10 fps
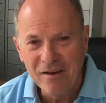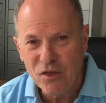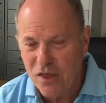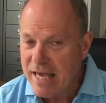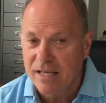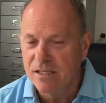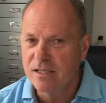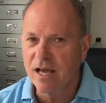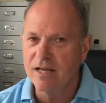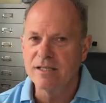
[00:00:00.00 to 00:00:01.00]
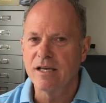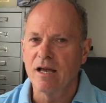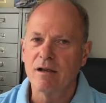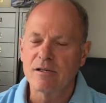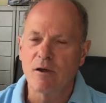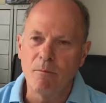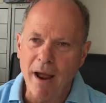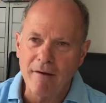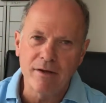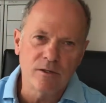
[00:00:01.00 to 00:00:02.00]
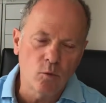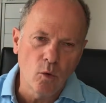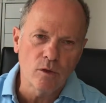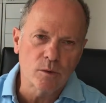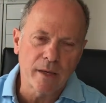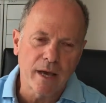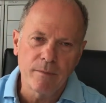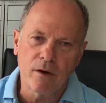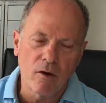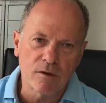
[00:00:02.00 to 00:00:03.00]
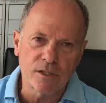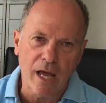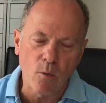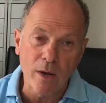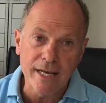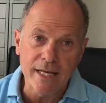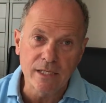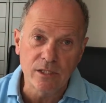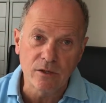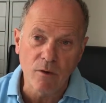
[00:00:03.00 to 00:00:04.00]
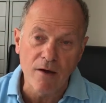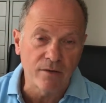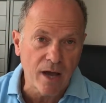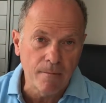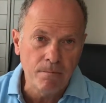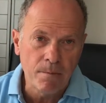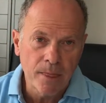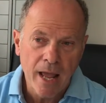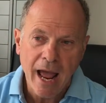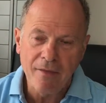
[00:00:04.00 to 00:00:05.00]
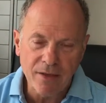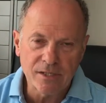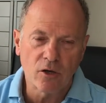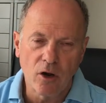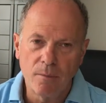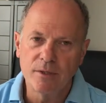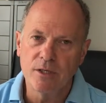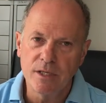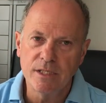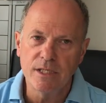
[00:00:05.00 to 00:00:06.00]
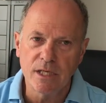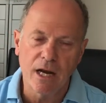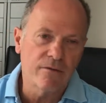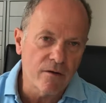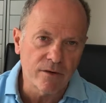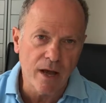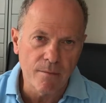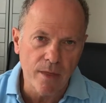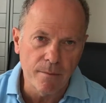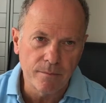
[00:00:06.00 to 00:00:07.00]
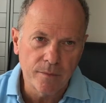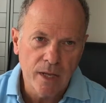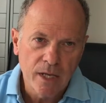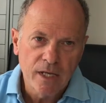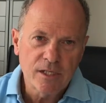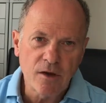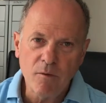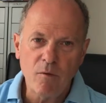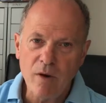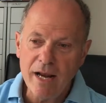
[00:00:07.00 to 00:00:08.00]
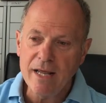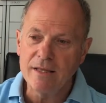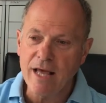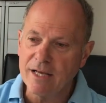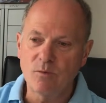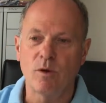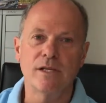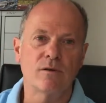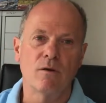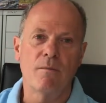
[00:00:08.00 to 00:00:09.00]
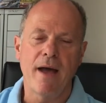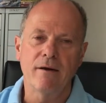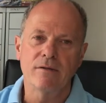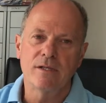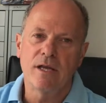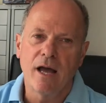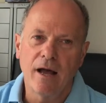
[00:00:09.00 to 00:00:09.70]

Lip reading: things that sort of barriers, walls we come across that we need to overcome, and that's a good opportunity to kind of overcome them. So really, that's what it's all about.